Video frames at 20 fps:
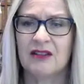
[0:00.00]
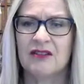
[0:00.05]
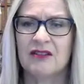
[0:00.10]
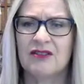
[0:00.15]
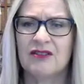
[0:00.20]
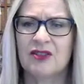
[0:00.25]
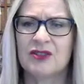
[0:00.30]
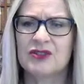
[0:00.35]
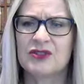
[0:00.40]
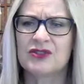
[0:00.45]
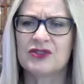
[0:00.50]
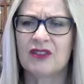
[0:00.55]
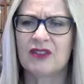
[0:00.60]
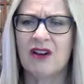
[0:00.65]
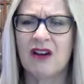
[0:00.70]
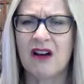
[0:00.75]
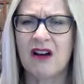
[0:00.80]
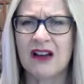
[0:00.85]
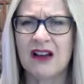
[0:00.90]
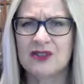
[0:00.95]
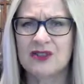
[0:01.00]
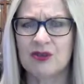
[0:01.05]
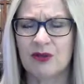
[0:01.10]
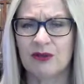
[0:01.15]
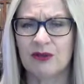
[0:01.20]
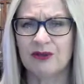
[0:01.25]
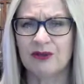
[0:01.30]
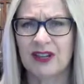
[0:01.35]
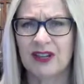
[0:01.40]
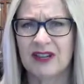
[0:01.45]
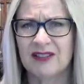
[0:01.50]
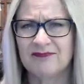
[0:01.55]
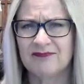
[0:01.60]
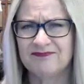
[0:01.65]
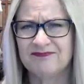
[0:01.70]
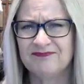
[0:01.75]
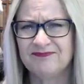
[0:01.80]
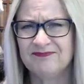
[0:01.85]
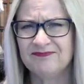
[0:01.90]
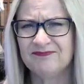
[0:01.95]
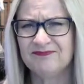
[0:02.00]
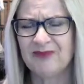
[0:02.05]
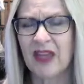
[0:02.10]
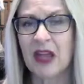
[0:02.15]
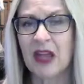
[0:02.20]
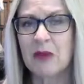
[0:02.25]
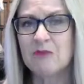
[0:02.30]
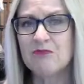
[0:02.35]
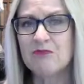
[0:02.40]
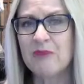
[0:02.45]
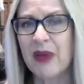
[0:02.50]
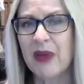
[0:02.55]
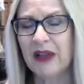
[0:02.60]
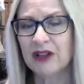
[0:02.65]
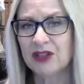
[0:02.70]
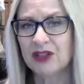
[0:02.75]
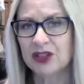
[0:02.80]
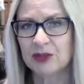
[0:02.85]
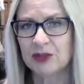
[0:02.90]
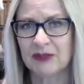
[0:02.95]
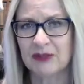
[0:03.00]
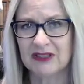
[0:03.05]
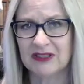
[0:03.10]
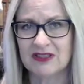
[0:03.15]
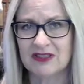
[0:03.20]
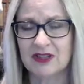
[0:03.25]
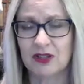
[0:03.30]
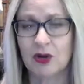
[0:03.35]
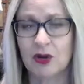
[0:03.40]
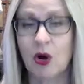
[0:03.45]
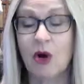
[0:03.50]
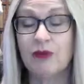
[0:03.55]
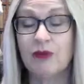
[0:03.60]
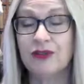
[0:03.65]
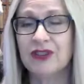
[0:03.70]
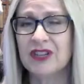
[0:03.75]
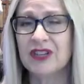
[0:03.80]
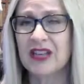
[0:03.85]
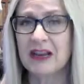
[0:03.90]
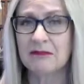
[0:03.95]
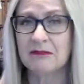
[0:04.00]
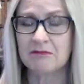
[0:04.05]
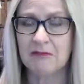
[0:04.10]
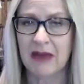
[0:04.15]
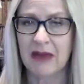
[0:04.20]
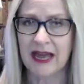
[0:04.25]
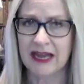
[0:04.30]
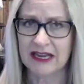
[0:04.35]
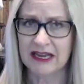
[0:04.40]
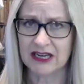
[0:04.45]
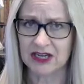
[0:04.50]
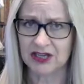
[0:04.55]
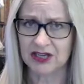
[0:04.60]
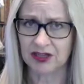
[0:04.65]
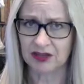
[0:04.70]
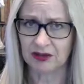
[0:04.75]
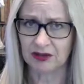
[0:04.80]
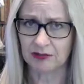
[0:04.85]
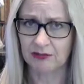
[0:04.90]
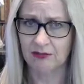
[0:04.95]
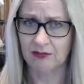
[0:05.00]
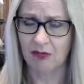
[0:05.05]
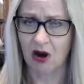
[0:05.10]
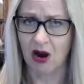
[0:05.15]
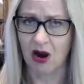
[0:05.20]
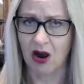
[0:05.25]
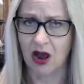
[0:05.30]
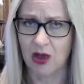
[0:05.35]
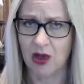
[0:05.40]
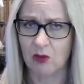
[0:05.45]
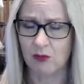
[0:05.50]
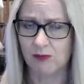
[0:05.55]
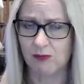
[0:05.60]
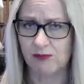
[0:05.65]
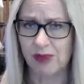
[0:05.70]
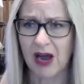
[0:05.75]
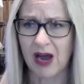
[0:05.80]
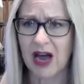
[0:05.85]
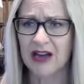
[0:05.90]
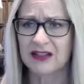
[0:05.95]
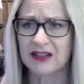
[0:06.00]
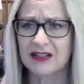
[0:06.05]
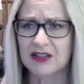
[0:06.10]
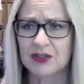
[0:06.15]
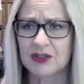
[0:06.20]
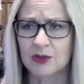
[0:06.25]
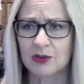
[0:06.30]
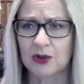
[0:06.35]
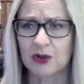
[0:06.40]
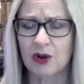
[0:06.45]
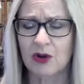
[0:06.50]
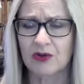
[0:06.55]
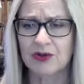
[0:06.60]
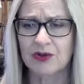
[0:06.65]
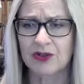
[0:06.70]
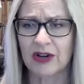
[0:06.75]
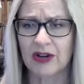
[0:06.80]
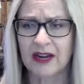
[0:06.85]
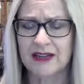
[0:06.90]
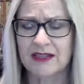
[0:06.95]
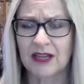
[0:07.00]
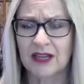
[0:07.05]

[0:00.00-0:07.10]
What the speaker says: Those kinds of embellishments that often get made by parties to a contract